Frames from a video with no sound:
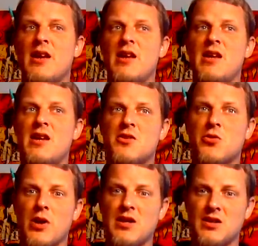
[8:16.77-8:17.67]
he
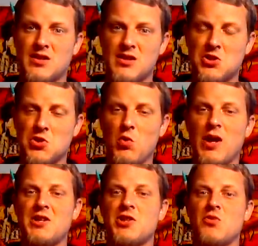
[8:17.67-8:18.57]
created a
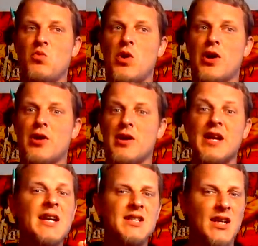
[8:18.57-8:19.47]
situation where
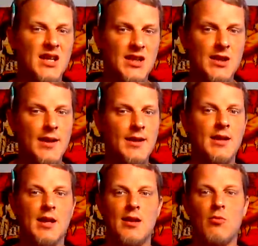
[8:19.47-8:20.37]
he didn't need
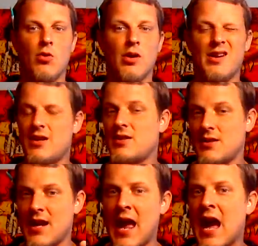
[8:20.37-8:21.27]
it anymore and he
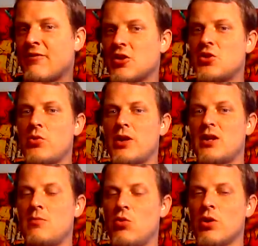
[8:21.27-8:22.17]
didn't have to do it
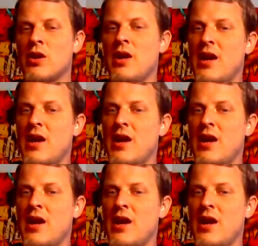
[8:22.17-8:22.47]
anymore.